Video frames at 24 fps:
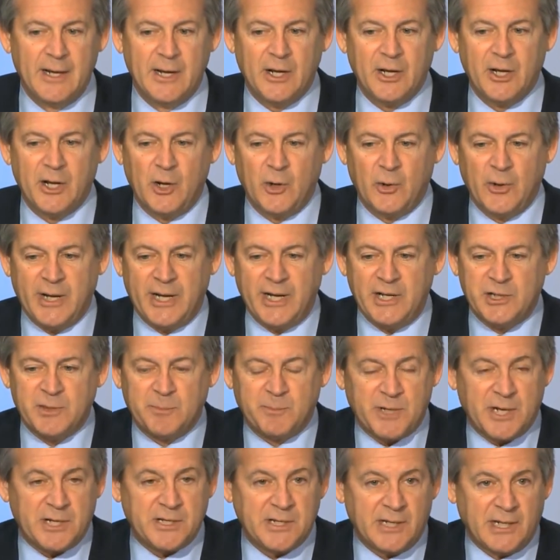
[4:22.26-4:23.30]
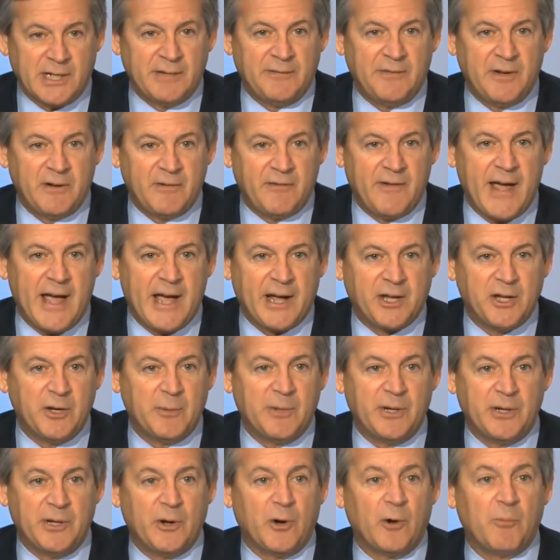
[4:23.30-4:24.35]
Egypt doesn't live in a
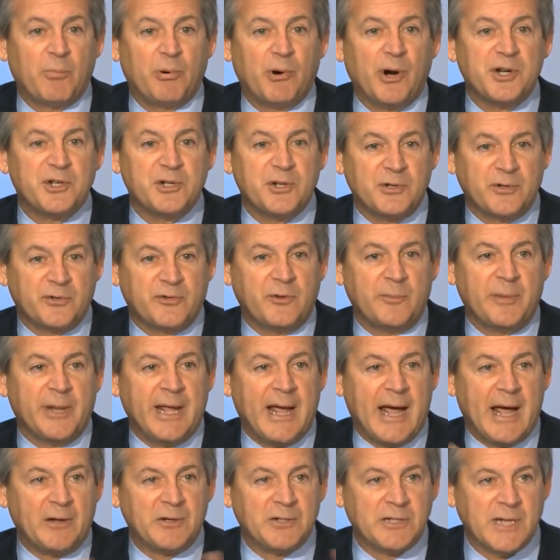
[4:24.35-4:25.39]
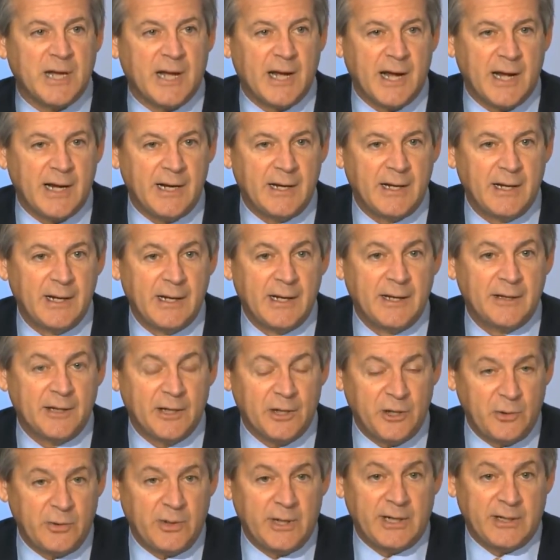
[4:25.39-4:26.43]
vacuum, and there are pressures from the outside that
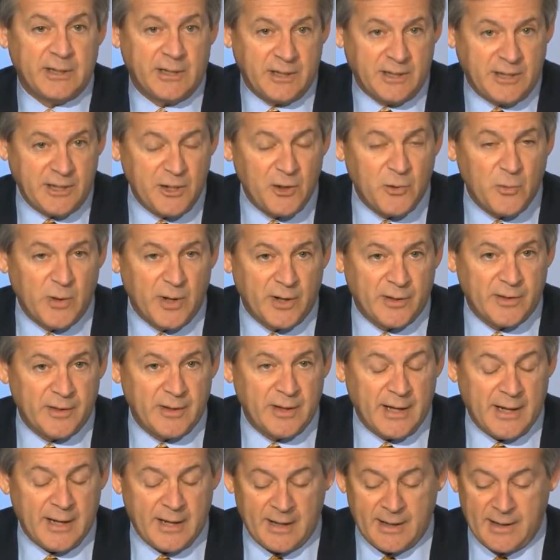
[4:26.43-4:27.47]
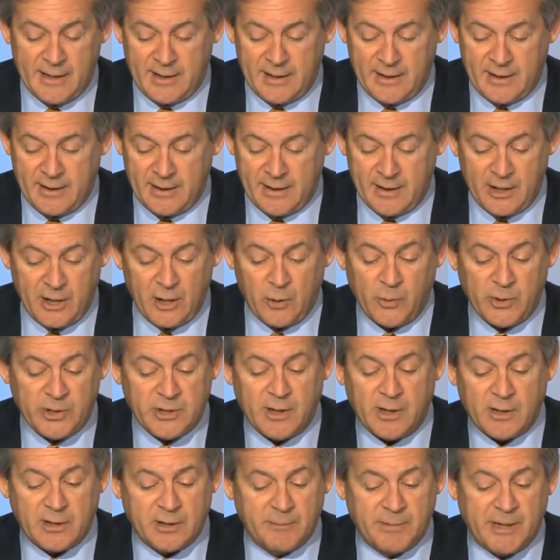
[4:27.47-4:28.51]
you need to deal with. And we
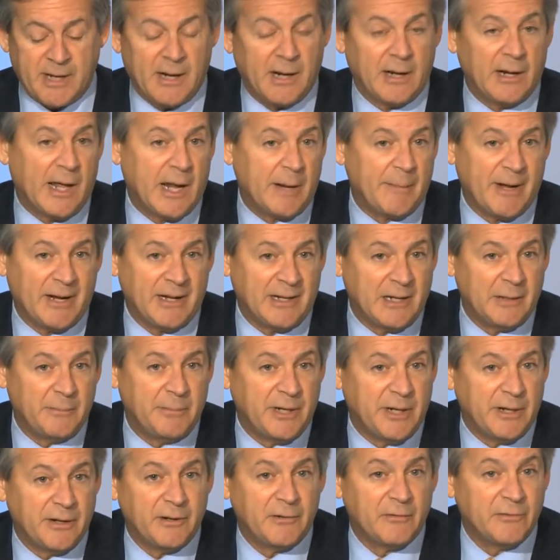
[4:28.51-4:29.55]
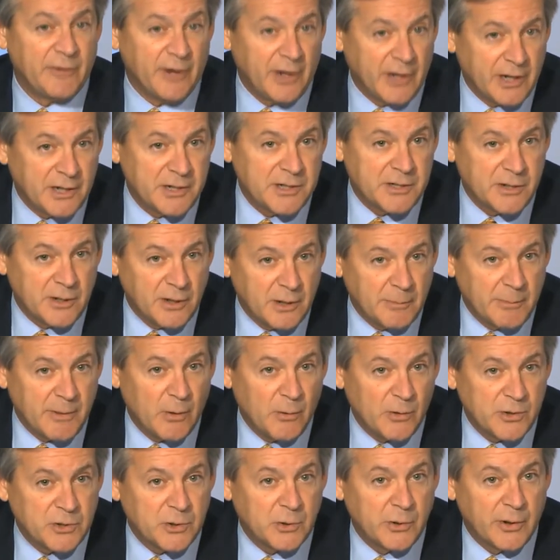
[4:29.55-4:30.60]
talked a lot about Libya. They're very concerned about
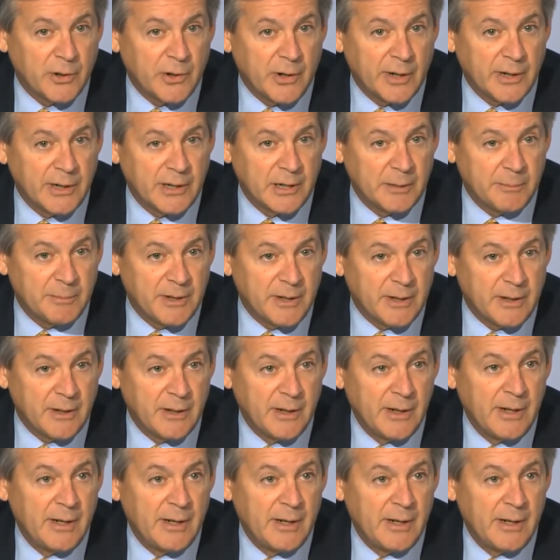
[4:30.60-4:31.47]
what's going on in Libya.